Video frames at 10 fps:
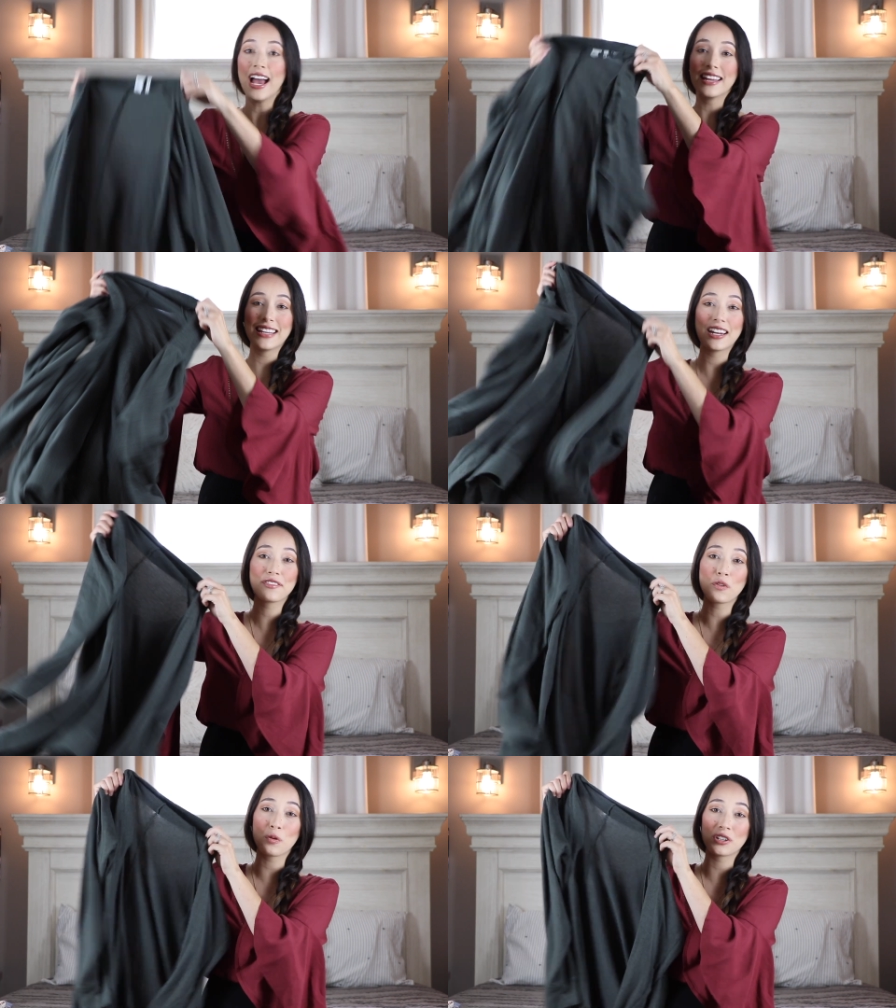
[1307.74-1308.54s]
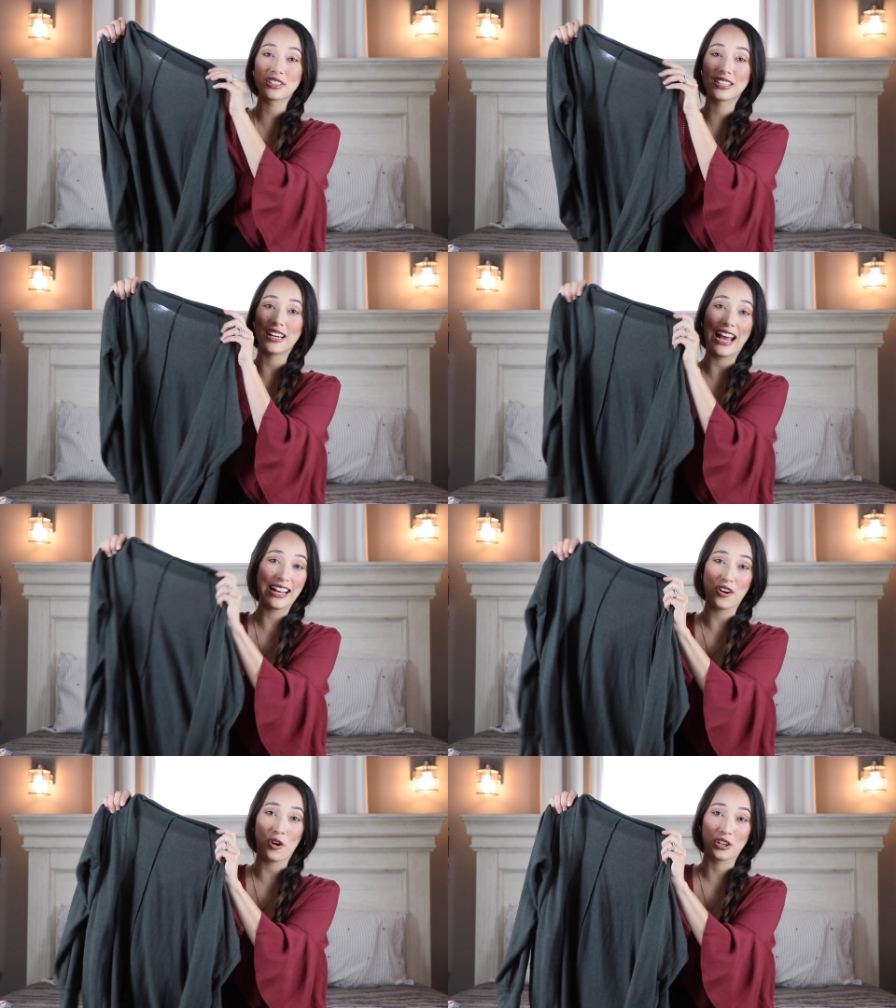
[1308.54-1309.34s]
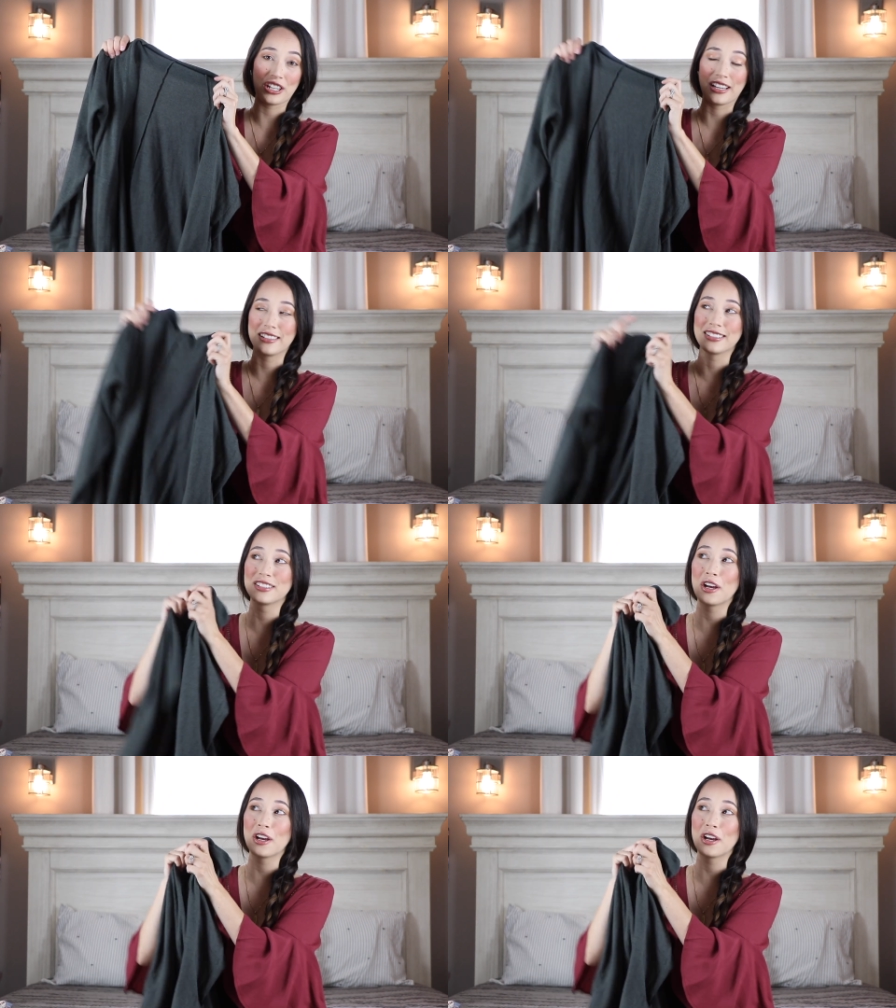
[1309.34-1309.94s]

And then, of course, a cardigan.